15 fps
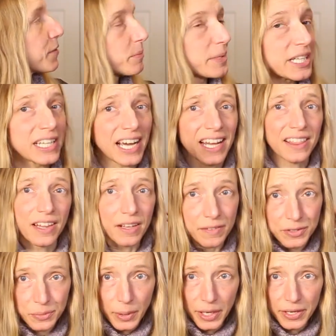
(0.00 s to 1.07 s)
for me, I
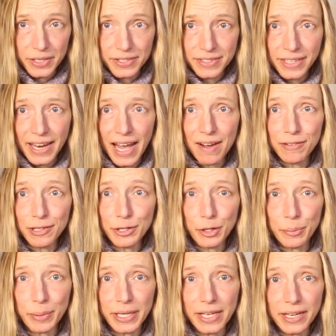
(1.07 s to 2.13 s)
love sweaters that have a
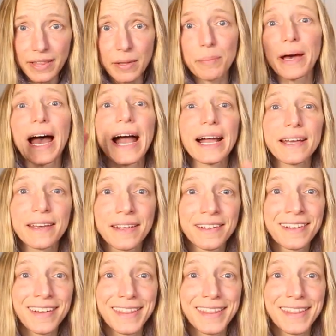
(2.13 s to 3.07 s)
little bit in the back